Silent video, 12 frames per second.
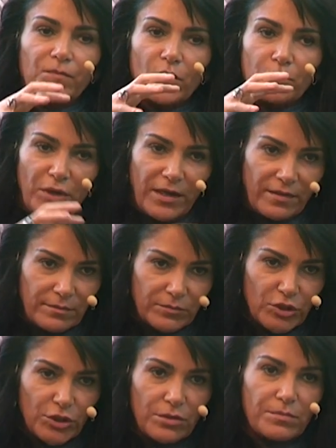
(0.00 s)
bring them
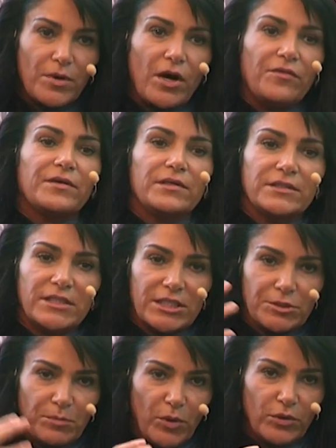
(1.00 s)
to the brothels,
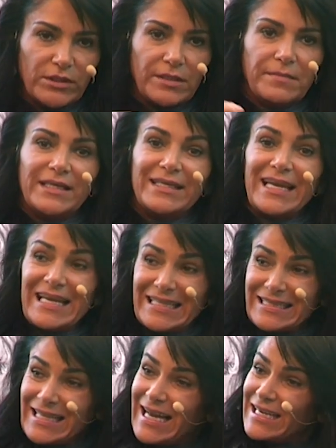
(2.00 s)
exploit them, and then
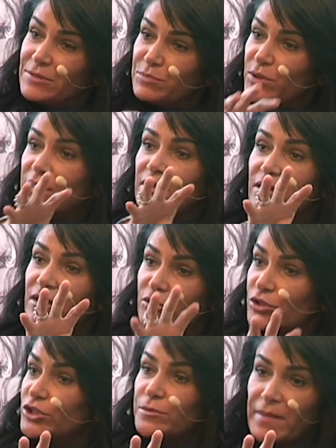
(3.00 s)
at night bring the
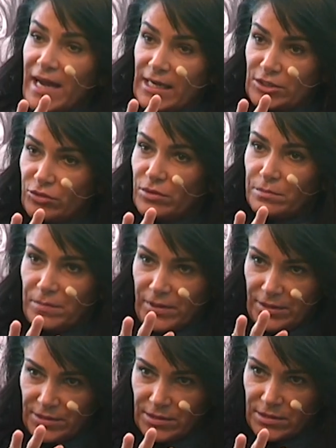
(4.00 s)
girls back to the
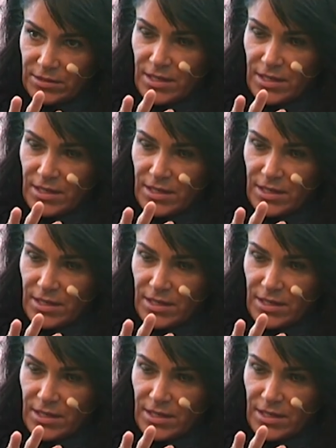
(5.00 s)
parents